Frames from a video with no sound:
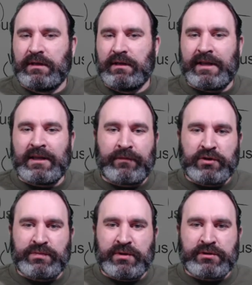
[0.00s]
In a
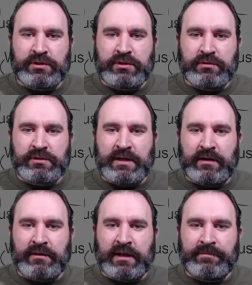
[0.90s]
first-person shooter style
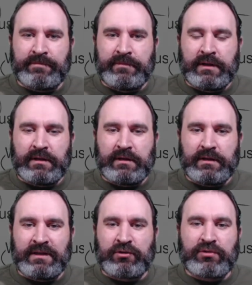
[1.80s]
game,
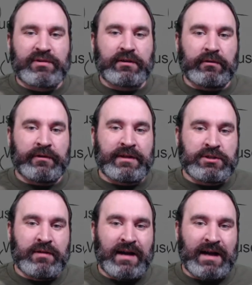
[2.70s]
it is critical that
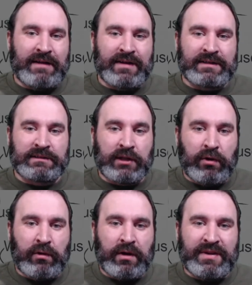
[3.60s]
you have as
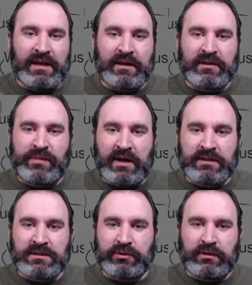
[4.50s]
low a ping as
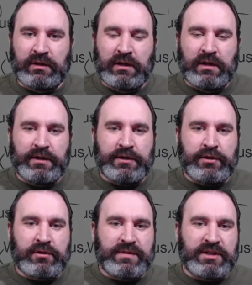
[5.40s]
possible.
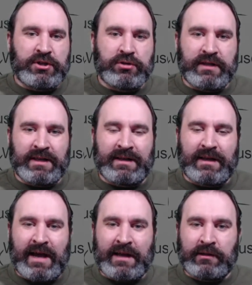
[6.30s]
You could be shooting
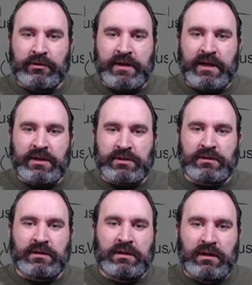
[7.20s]
at a
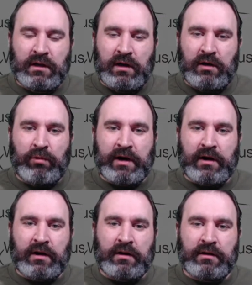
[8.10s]
location
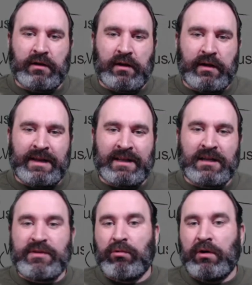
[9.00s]
where an
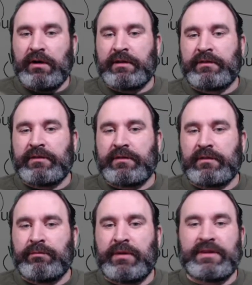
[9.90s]
enemy was,
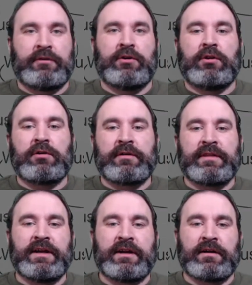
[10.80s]
but they're no longer
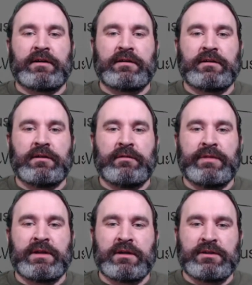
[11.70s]
there
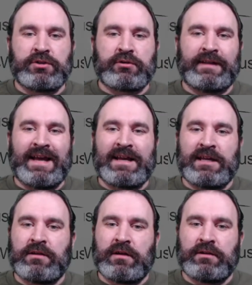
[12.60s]
because you're
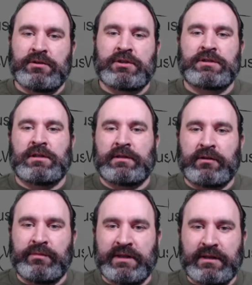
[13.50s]
lagging just a little bit.